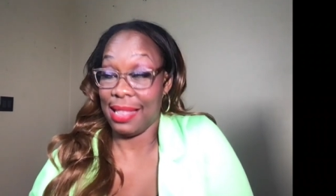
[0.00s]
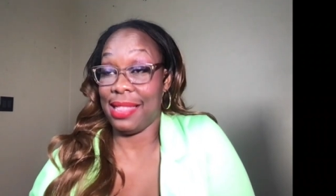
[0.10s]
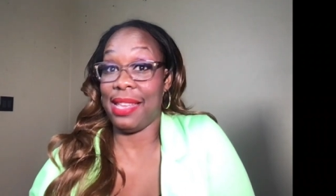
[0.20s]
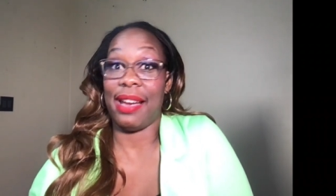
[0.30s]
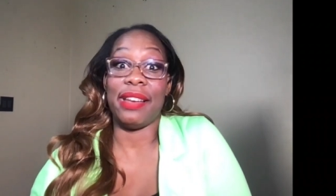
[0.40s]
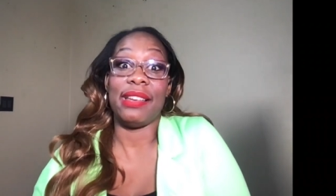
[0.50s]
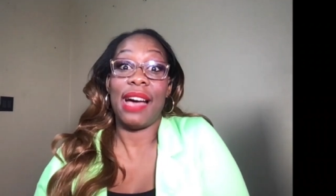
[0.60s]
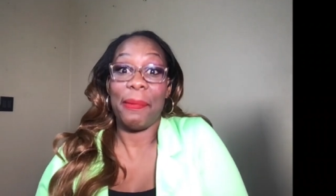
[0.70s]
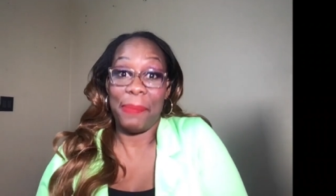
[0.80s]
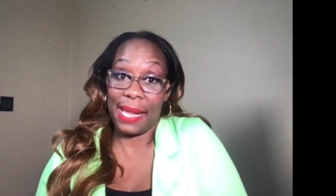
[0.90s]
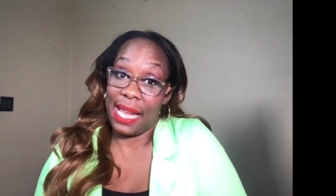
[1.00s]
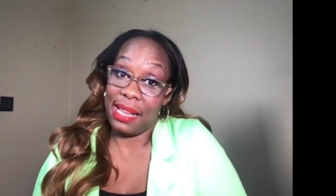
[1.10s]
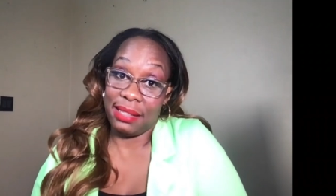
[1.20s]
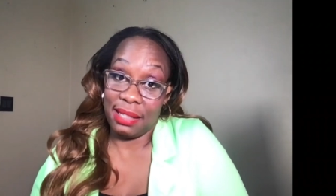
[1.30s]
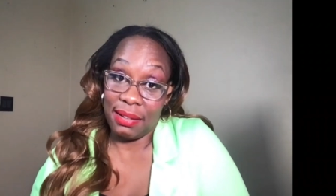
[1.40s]
They are not
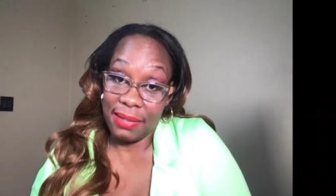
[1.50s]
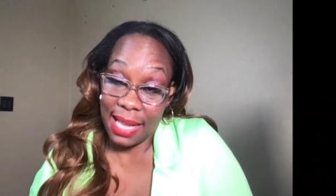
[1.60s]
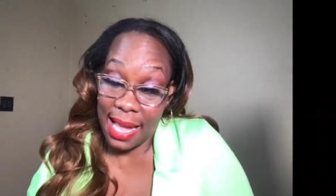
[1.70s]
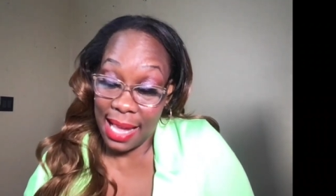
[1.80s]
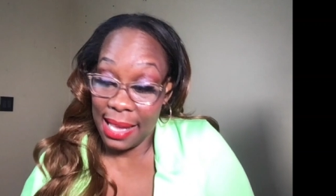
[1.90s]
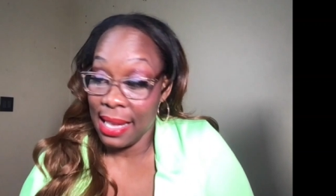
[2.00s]
playing. Okay.